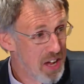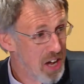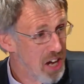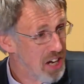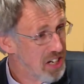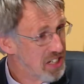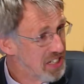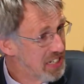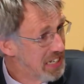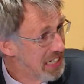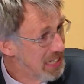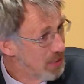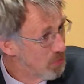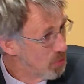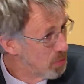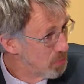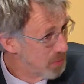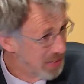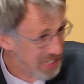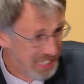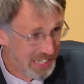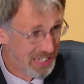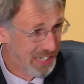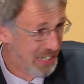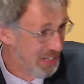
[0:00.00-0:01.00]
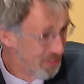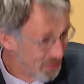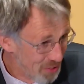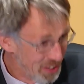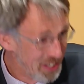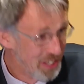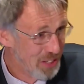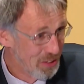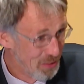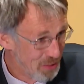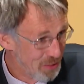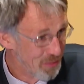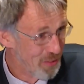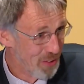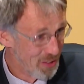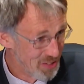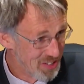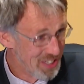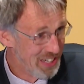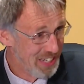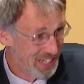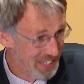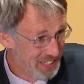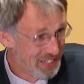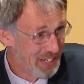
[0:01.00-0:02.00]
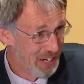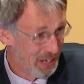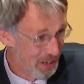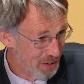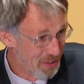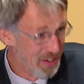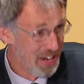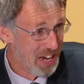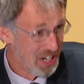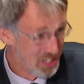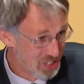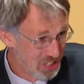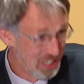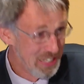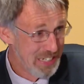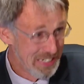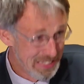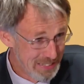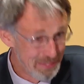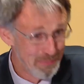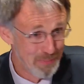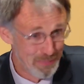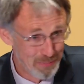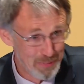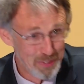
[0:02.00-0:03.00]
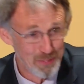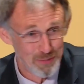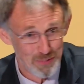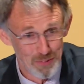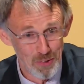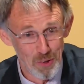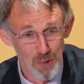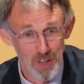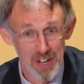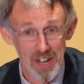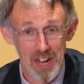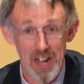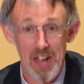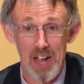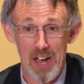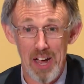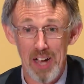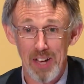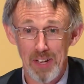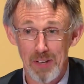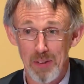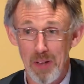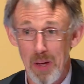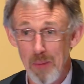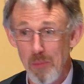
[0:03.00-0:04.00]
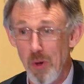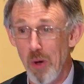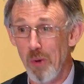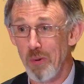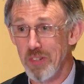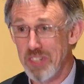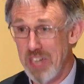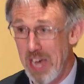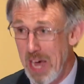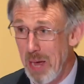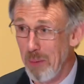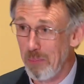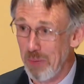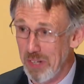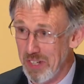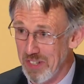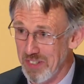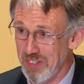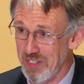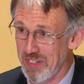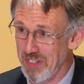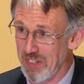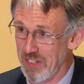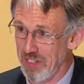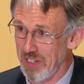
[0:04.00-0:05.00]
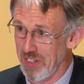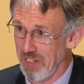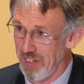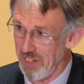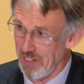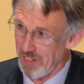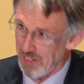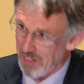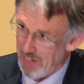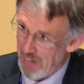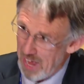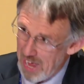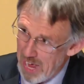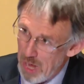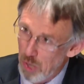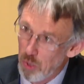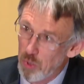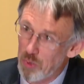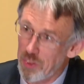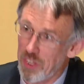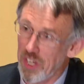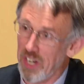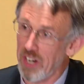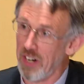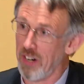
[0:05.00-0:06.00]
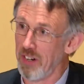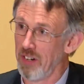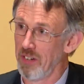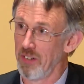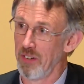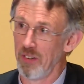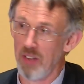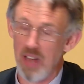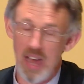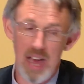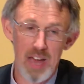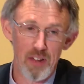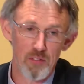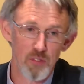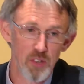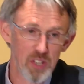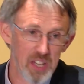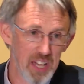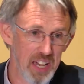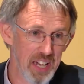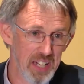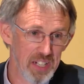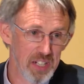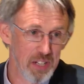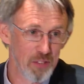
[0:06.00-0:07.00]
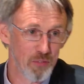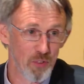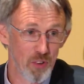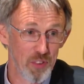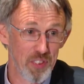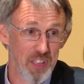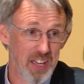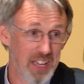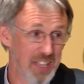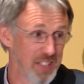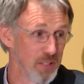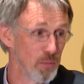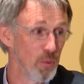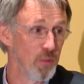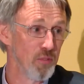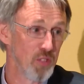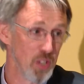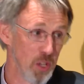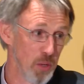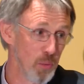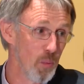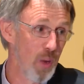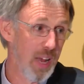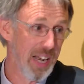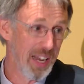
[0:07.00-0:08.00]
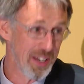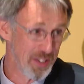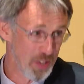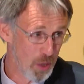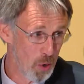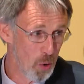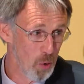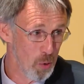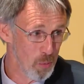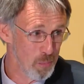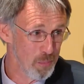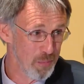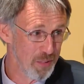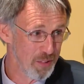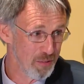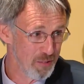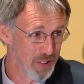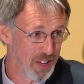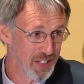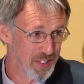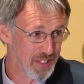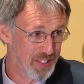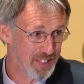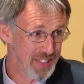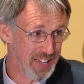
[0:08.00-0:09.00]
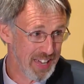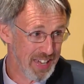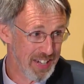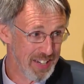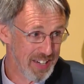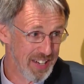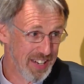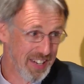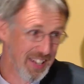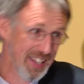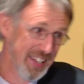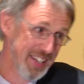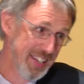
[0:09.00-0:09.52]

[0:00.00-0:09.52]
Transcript: Ideally, we'd be delivering universal healthcare nationally before. I'm always happiest out there advocating for things we've done well at home, rather than